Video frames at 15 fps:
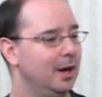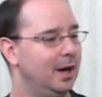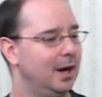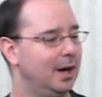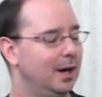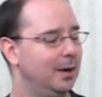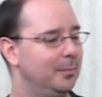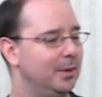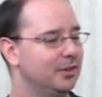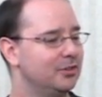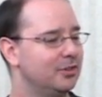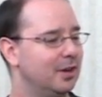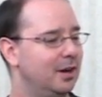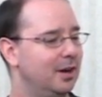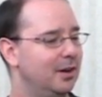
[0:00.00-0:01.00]
a
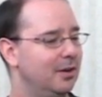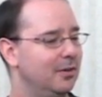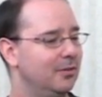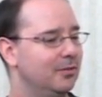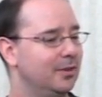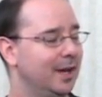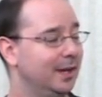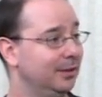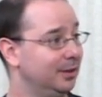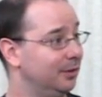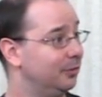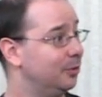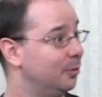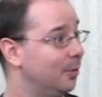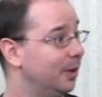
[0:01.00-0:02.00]
bunch of
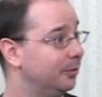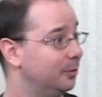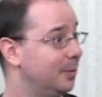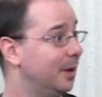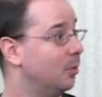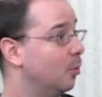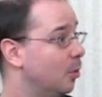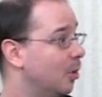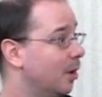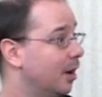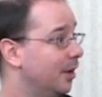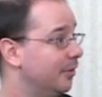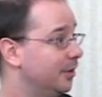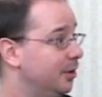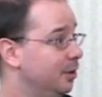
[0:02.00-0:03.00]
aliens who want to make war
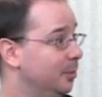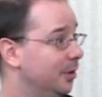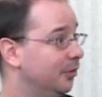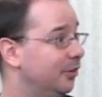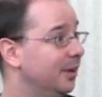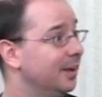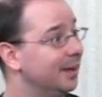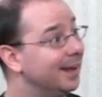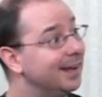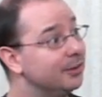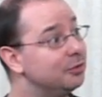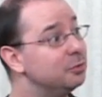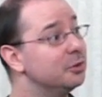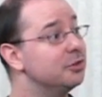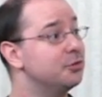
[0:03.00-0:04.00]
on the humans
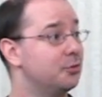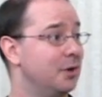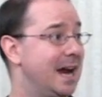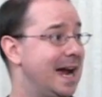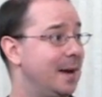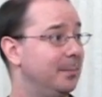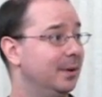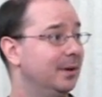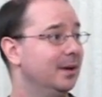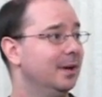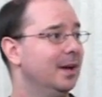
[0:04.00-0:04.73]
into a trap.